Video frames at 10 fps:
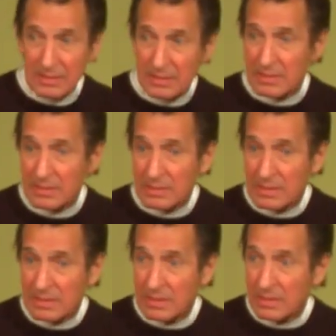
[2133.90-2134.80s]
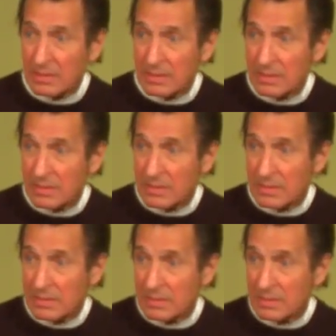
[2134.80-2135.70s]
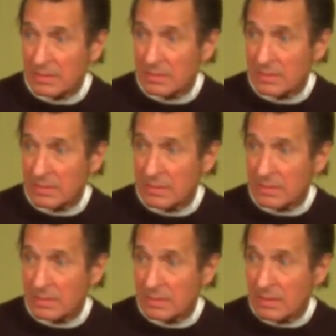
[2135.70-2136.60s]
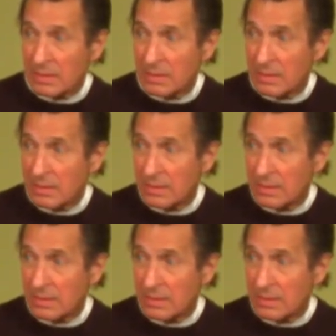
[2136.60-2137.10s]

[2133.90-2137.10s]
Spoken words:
Nothing is said.